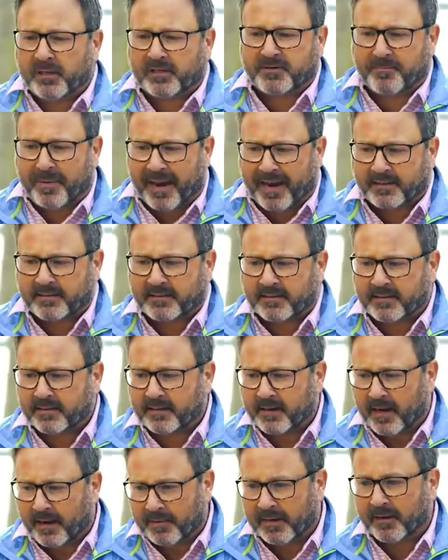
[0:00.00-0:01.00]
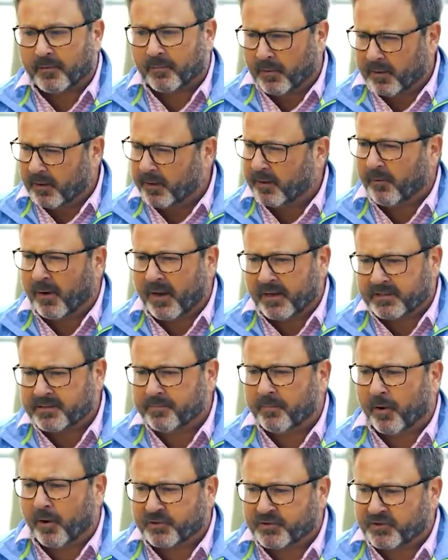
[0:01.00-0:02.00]
expect. I mean, it really was
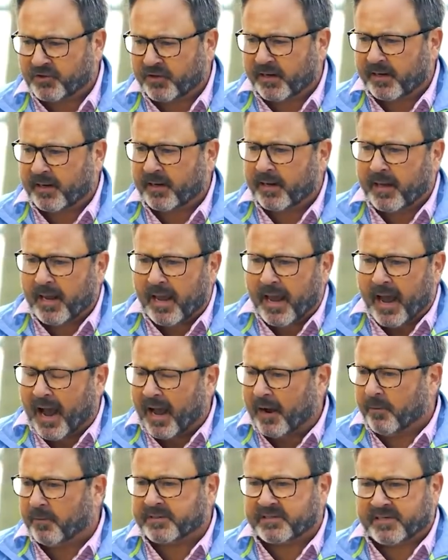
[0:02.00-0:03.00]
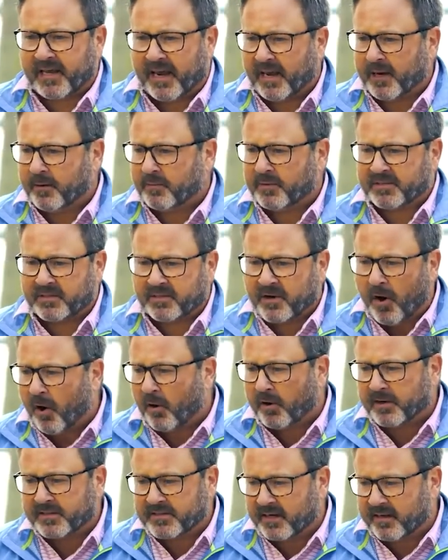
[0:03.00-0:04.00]
emotionally. I would say it was as
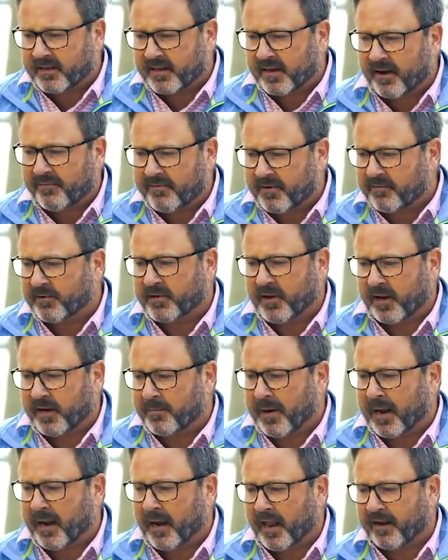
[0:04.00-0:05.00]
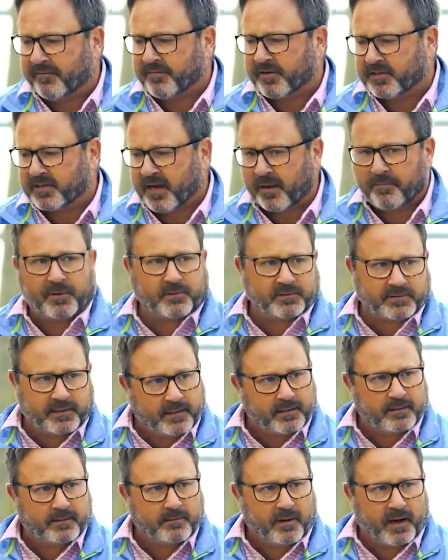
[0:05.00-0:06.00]
hard as anything I've ever done in my life because I built it.
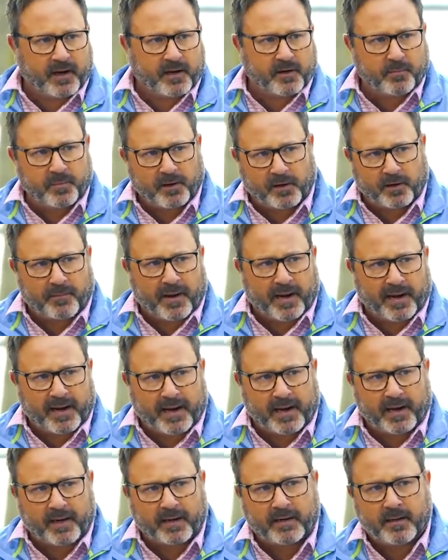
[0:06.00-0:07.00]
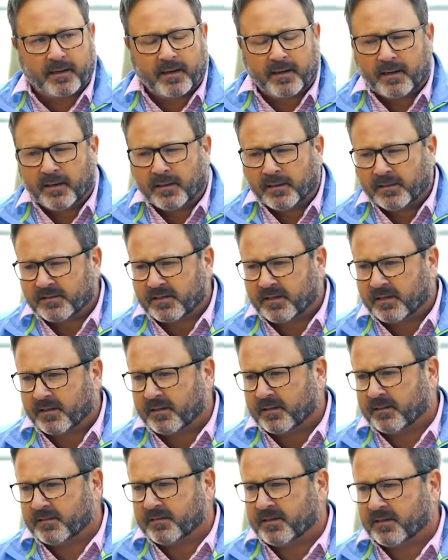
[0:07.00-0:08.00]
Right, you built it by hand.
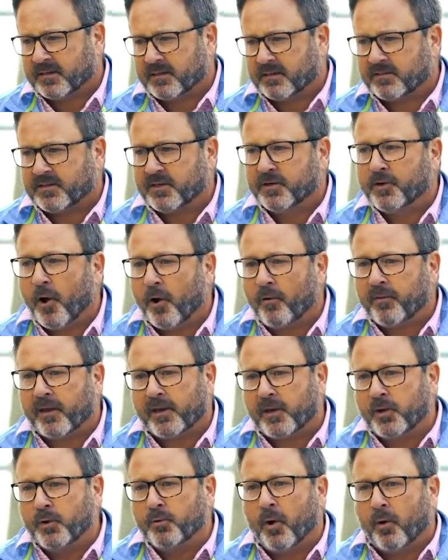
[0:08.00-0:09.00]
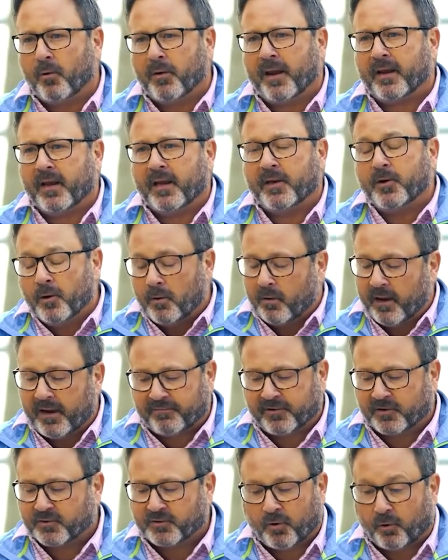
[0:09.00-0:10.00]
To, to, to know that you don't and you don't
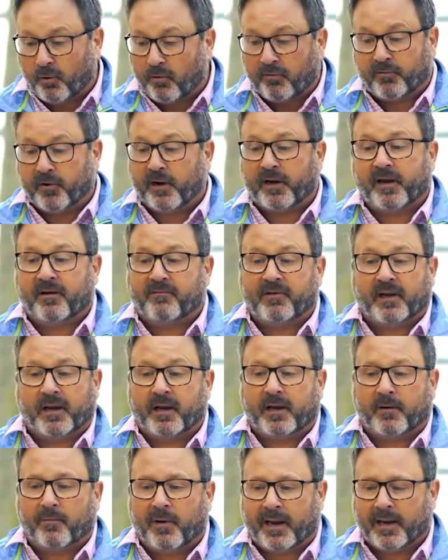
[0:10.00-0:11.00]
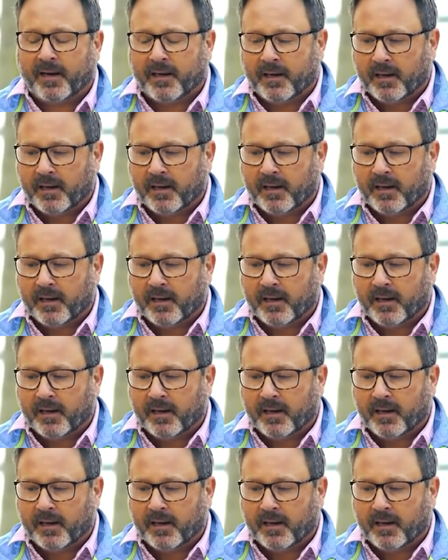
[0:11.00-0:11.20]
have control over any of it anyway